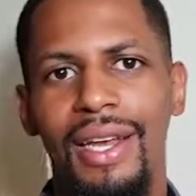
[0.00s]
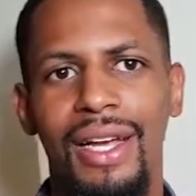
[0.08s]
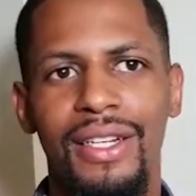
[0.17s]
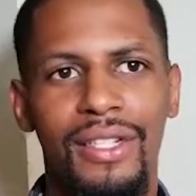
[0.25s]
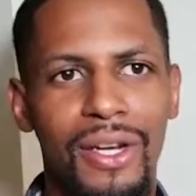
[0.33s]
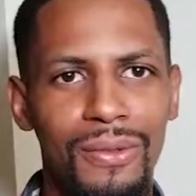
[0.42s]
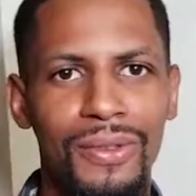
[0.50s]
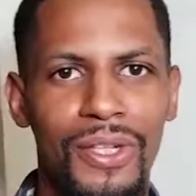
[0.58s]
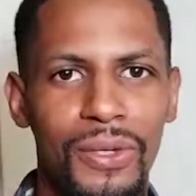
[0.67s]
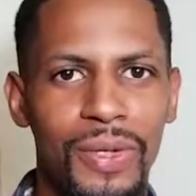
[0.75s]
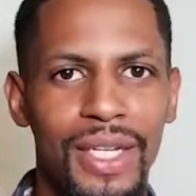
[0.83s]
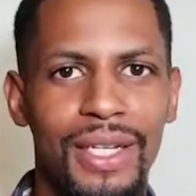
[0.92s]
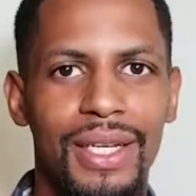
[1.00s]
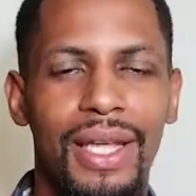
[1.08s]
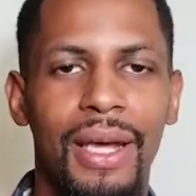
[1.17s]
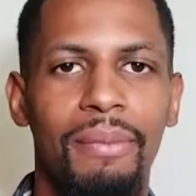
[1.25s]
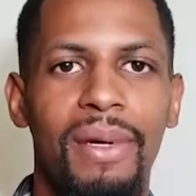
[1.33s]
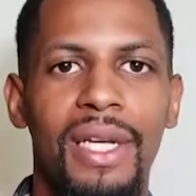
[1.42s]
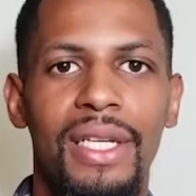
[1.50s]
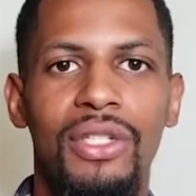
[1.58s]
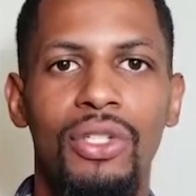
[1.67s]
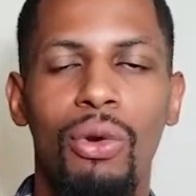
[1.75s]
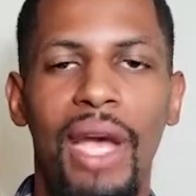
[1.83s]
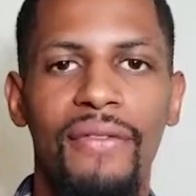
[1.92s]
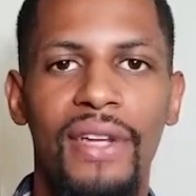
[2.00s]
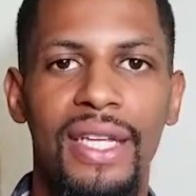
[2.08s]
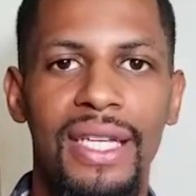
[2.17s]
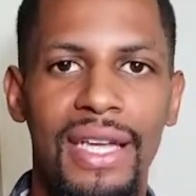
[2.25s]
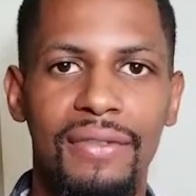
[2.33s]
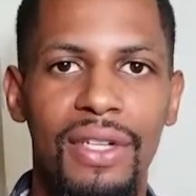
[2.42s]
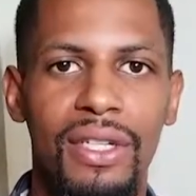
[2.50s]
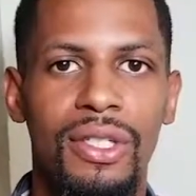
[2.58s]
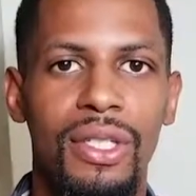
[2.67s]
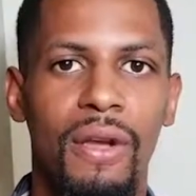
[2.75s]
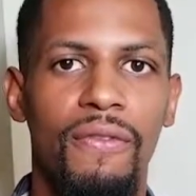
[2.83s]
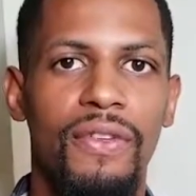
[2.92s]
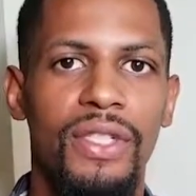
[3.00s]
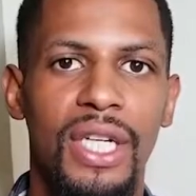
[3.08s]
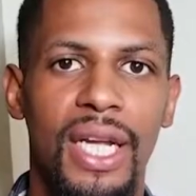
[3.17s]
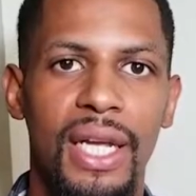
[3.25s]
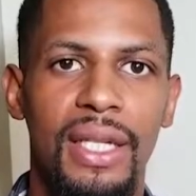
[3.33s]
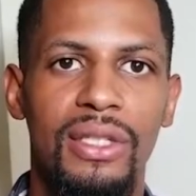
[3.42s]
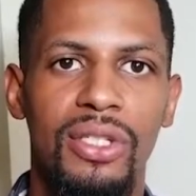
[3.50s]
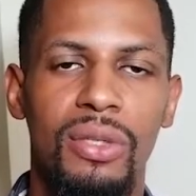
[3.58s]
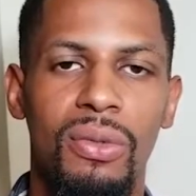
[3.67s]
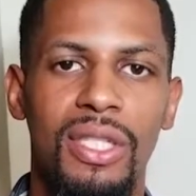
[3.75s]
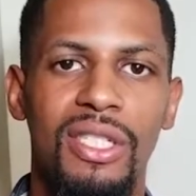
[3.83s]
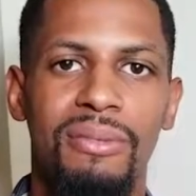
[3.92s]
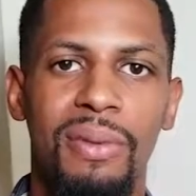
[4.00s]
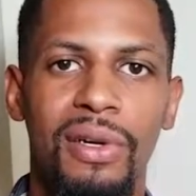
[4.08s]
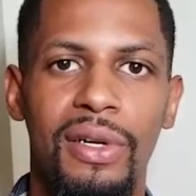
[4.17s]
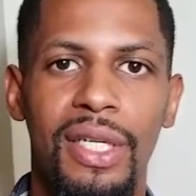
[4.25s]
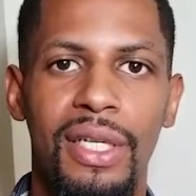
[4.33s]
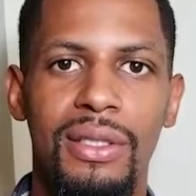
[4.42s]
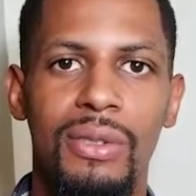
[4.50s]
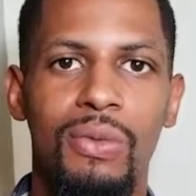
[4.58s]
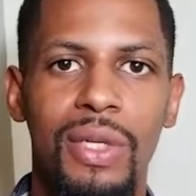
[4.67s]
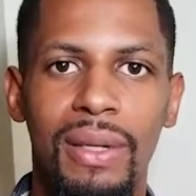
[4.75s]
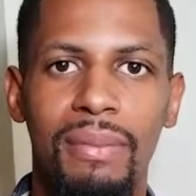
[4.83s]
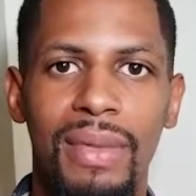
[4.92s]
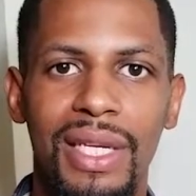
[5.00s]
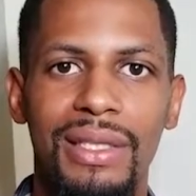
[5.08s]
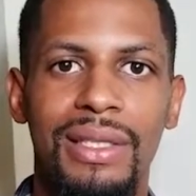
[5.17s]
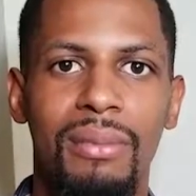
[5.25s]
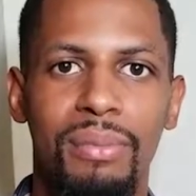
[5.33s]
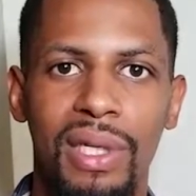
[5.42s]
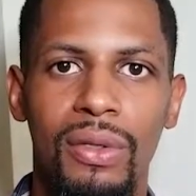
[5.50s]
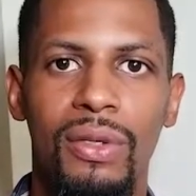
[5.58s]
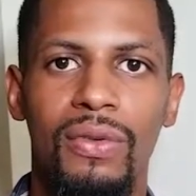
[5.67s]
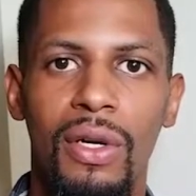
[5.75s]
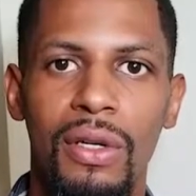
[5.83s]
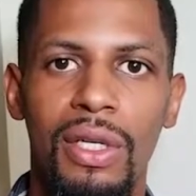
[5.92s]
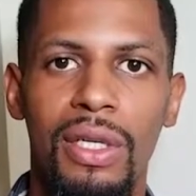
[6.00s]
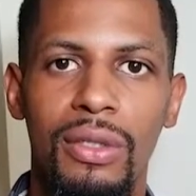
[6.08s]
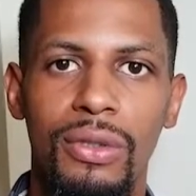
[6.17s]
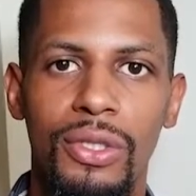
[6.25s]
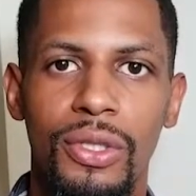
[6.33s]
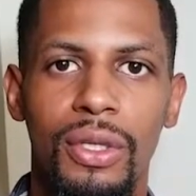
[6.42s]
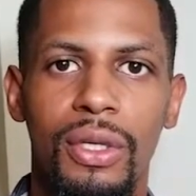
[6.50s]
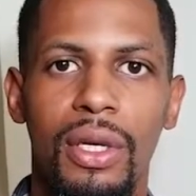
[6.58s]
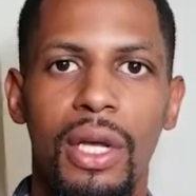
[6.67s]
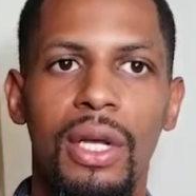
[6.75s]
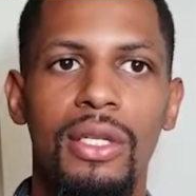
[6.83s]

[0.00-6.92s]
Like, don't do it. But you haven't given yourself a chance to experience what it means to be on a roller coaster.